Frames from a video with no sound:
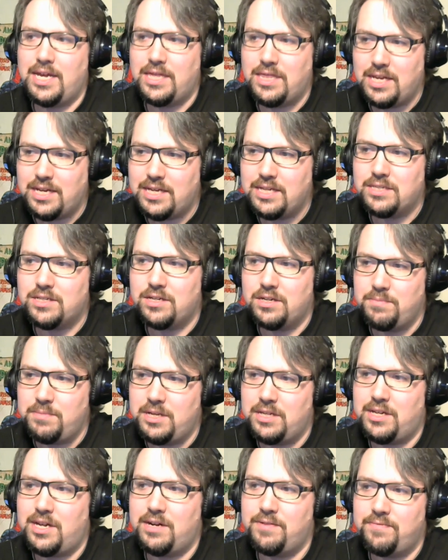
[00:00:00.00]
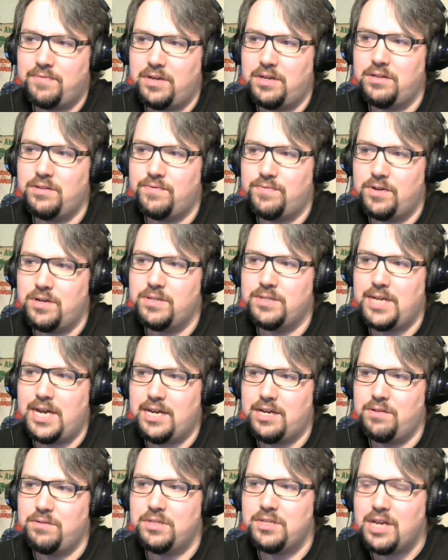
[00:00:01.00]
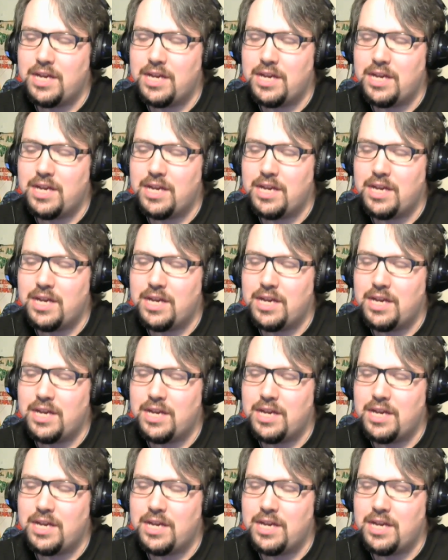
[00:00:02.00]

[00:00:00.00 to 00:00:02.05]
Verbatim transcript: I think it's going to be a lot of fun as far as that goes.